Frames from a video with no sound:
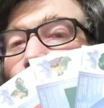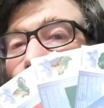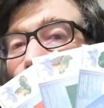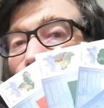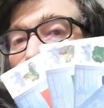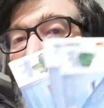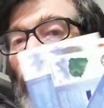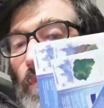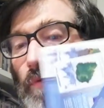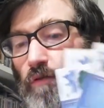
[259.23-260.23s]
flag of the
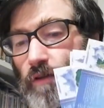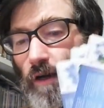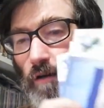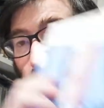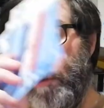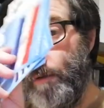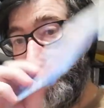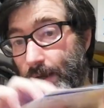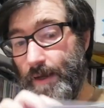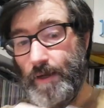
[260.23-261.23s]
world postcards for
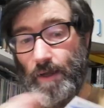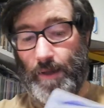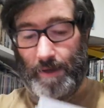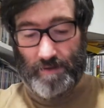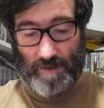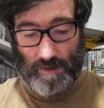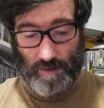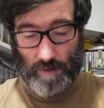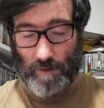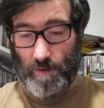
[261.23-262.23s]
my
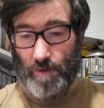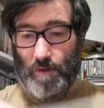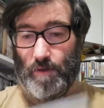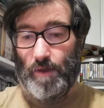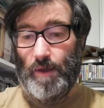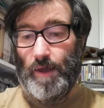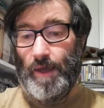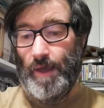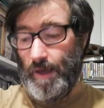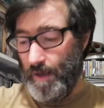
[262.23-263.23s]
collection.
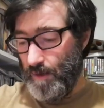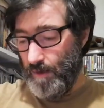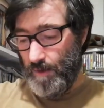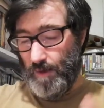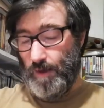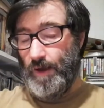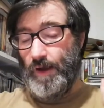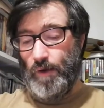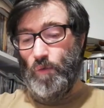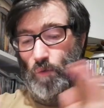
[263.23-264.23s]
And
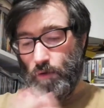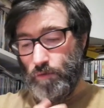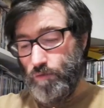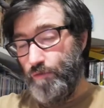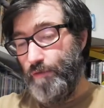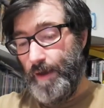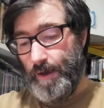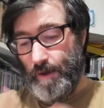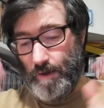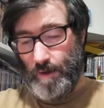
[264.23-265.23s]
I want to
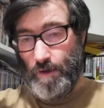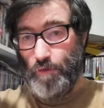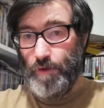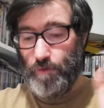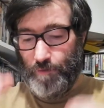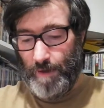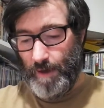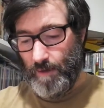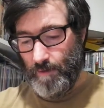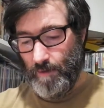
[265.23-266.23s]
thank, a real
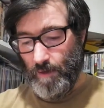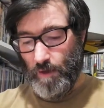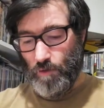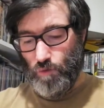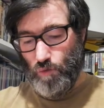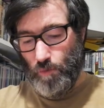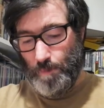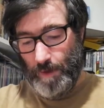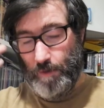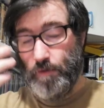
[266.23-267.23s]
thanks to
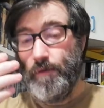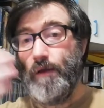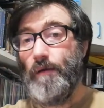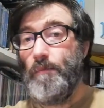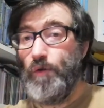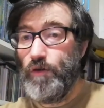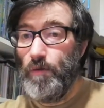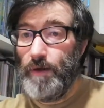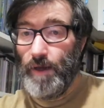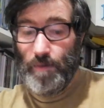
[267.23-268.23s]
Pedro. Muito
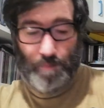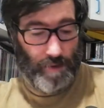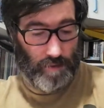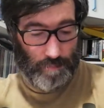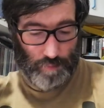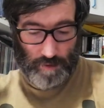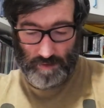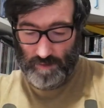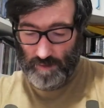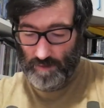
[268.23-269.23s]
obrigado, Pedro, por
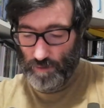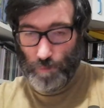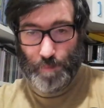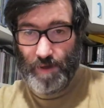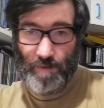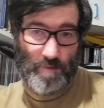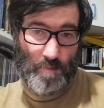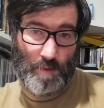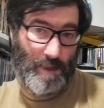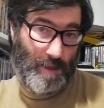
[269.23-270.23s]
esta surpresa
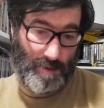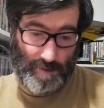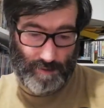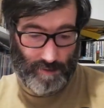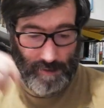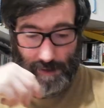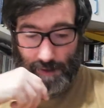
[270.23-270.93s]
barra